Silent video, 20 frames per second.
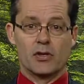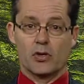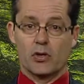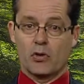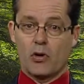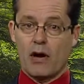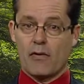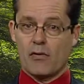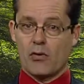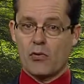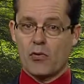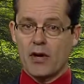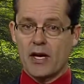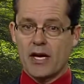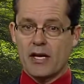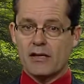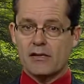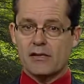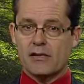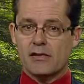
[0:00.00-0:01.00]
Whoever
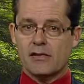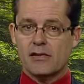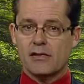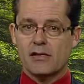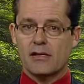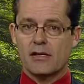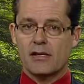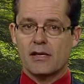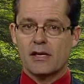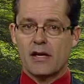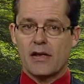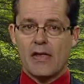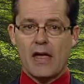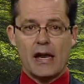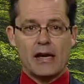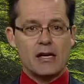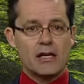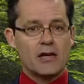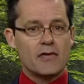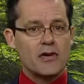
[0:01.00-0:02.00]
wins
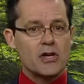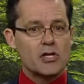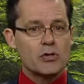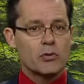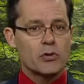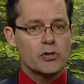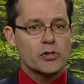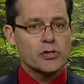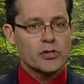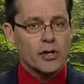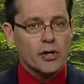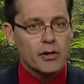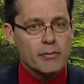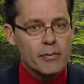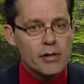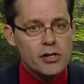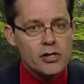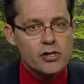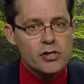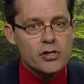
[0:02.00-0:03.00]
that individual
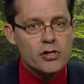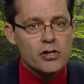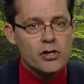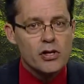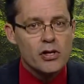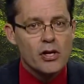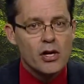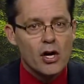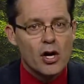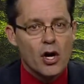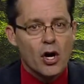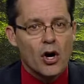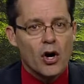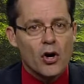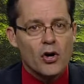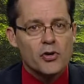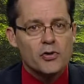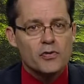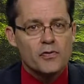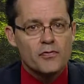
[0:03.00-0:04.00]
skirmish
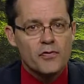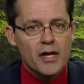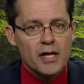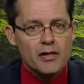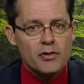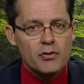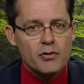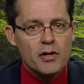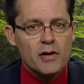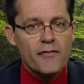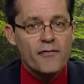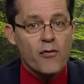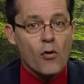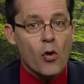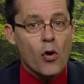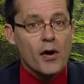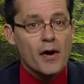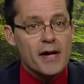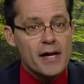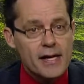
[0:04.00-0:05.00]
earns victory
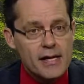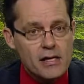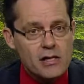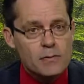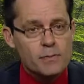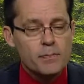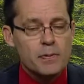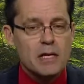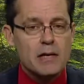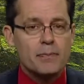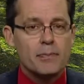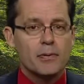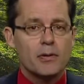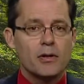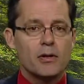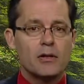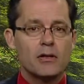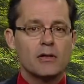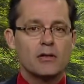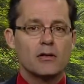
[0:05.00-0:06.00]
for his
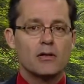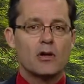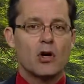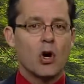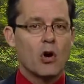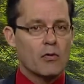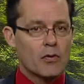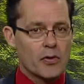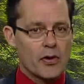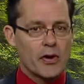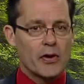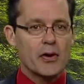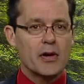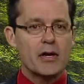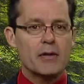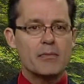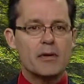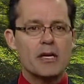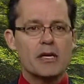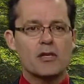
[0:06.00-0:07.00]
people over their
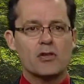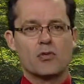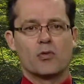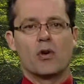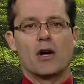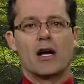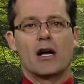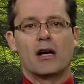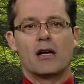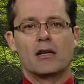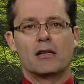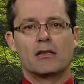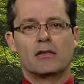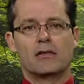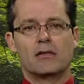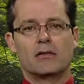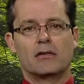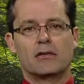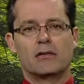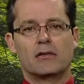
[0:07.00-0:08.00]
enemy as well.
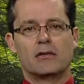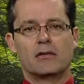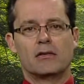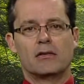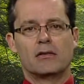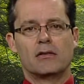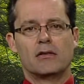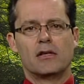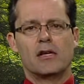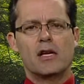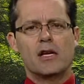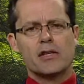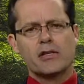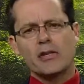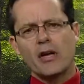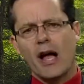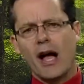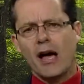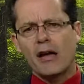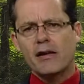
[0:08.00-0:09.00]

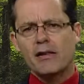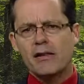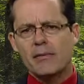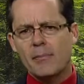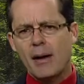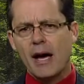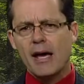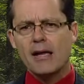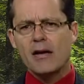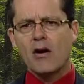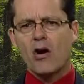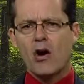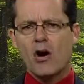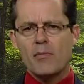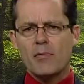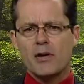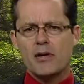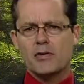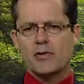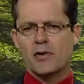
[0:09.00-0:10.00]
So how did the mighty
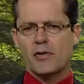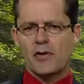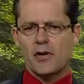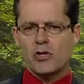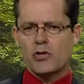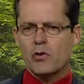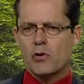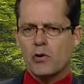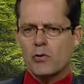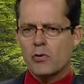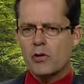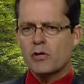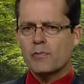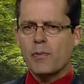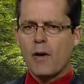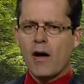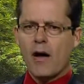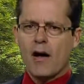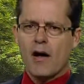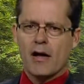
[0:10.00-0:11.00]
armies of Israel
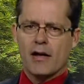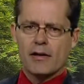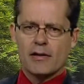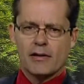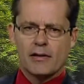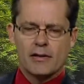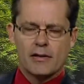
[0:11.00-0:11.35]
respond?